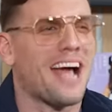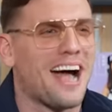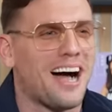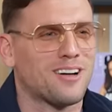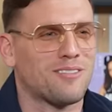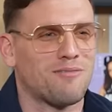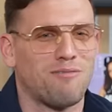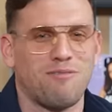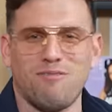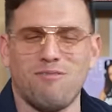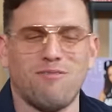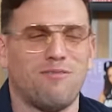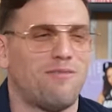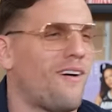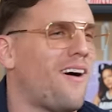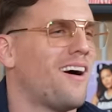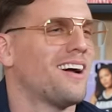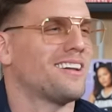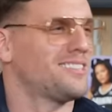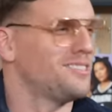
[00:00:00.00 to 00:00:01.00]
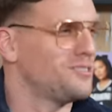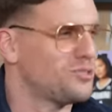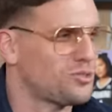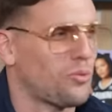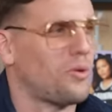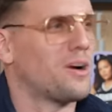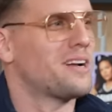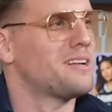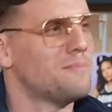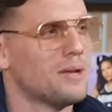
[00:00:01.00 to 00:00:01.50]
out fucking
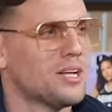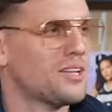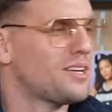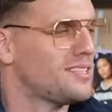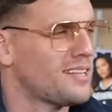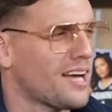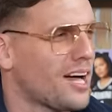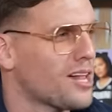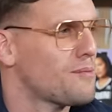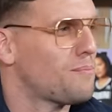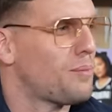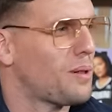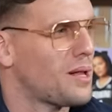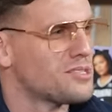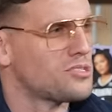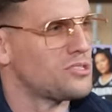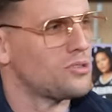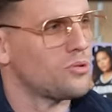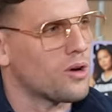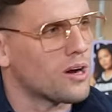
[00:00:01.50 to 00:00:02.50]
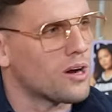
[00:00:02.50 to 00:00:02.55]
twenty million dollar plus tour.